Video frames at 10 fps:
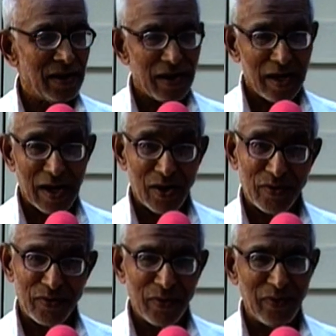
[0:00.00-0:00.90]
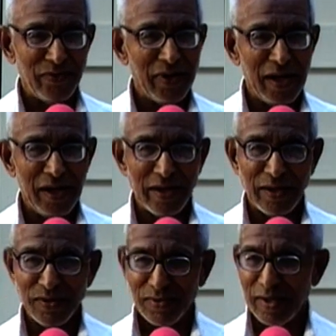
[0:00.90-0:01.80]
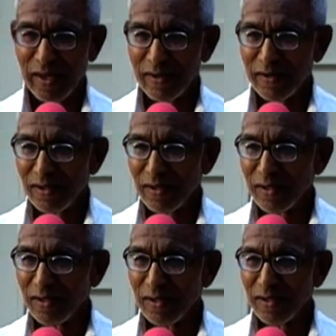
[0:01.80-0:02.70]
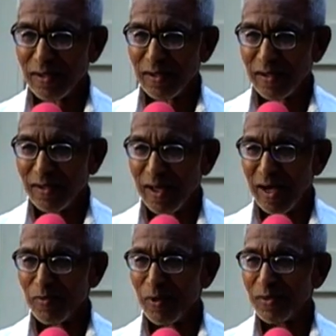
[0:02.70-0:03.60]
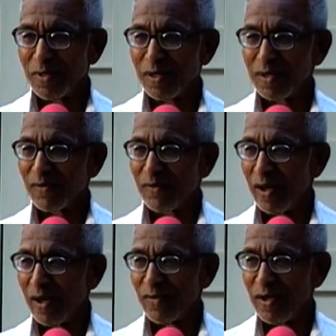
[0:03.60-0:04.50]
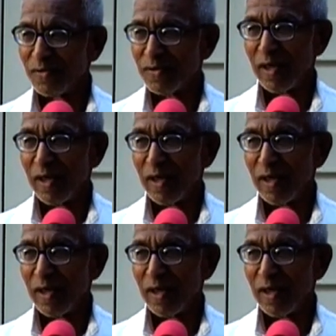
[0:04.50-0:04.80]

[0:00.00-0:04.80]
Loveful feeling is there. The opposite of love is